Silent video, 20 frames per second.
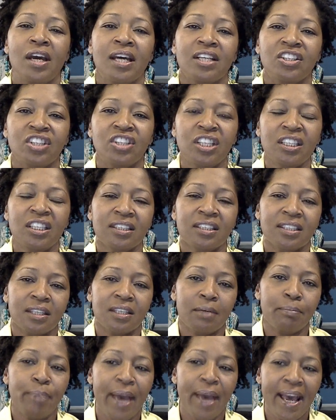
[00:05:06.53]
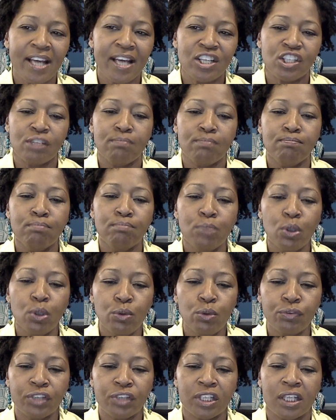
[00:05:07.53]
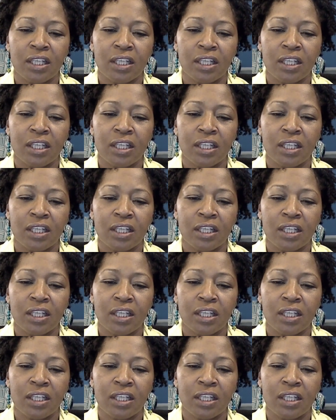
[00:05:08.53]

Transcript: Jesus' compassion moved